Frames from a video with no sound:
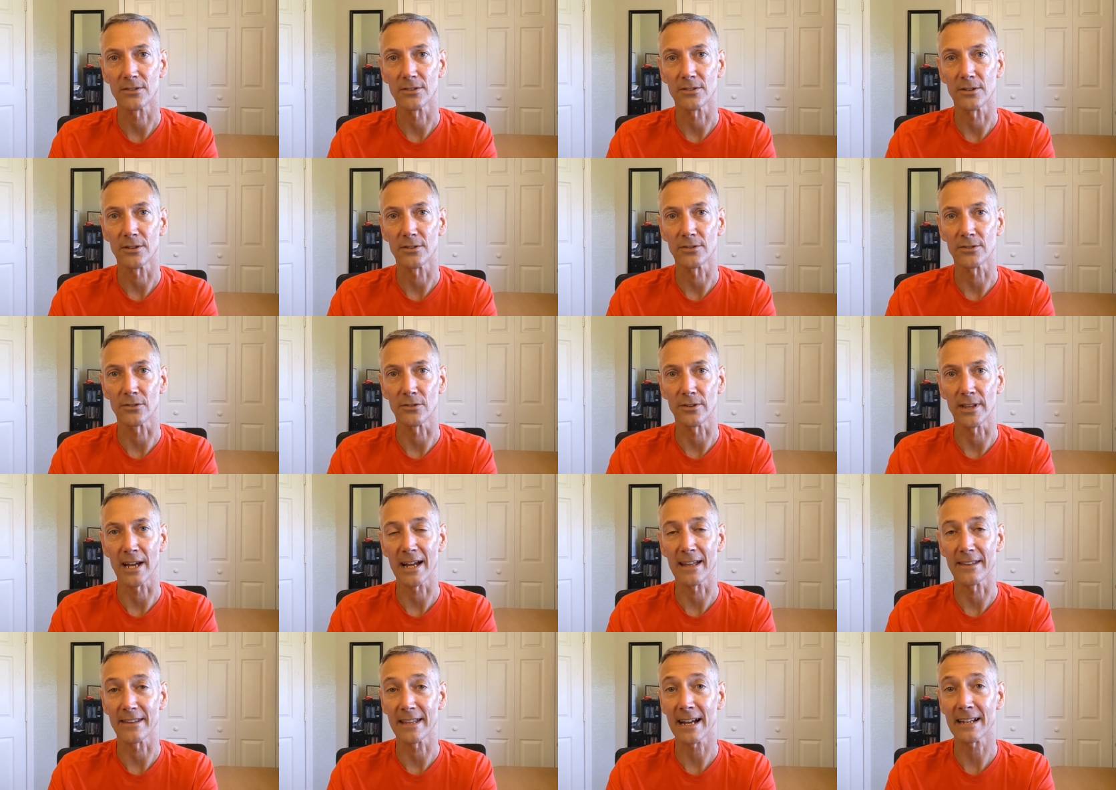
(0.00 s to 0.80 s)
So
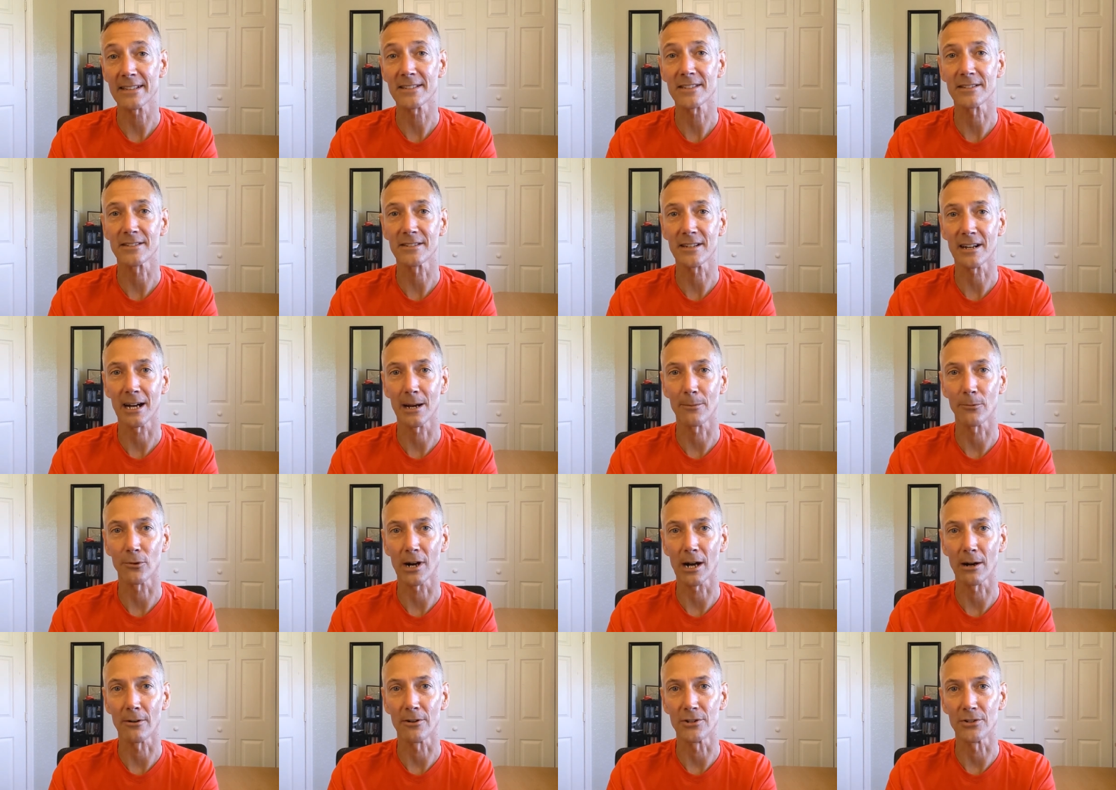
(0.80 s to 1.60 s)
that's a time
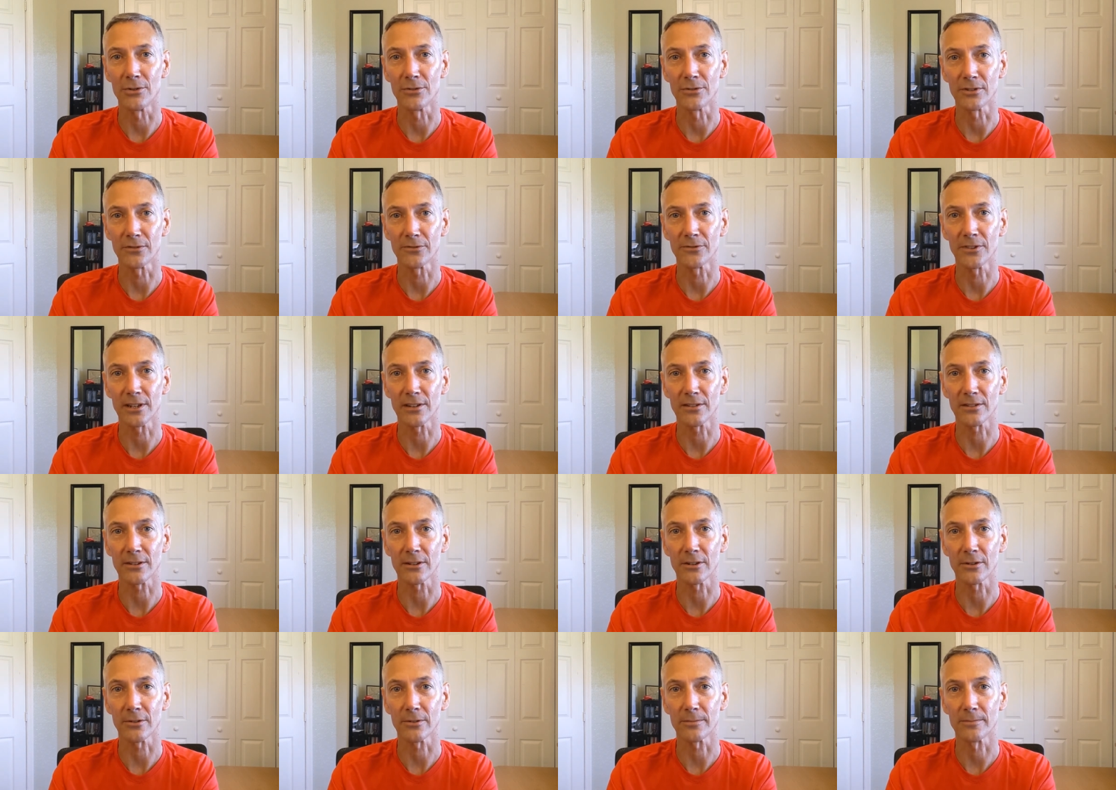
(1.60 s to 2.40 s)
where I would use a fixed
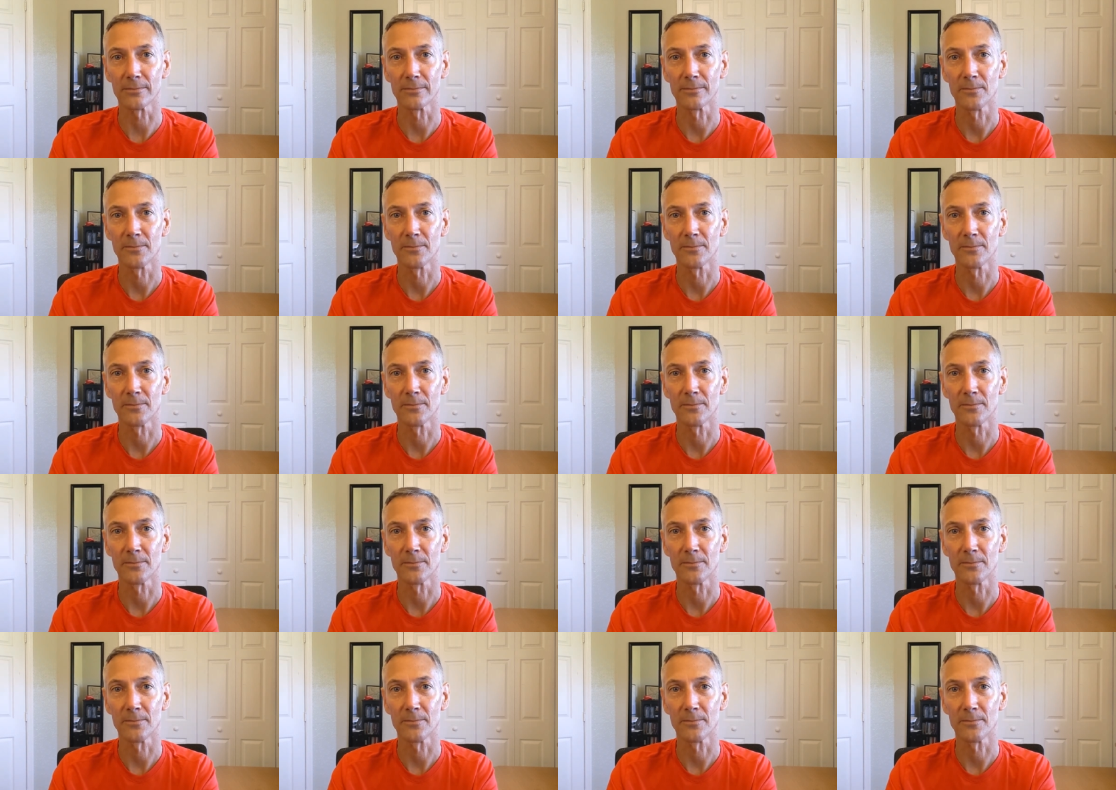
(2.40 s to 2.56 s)
loan.